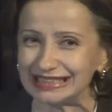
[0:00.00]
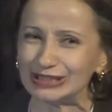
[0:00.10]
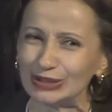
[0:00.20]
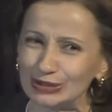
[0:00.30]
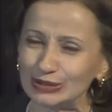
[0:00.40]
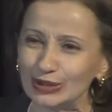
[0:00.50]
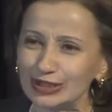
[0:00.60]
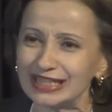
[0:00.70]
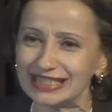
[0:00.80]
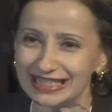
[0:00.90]
or non
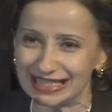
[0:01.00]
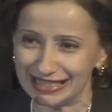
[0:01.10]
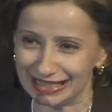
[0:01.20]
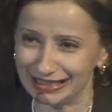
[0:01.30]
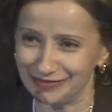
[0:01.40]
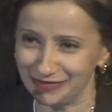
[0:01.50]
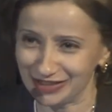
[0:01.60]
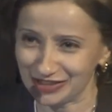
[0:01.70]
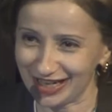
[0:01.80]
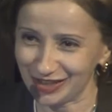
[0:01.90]
existing
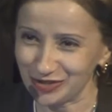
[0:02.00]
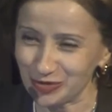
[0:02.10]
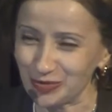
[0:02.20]
infrastructure,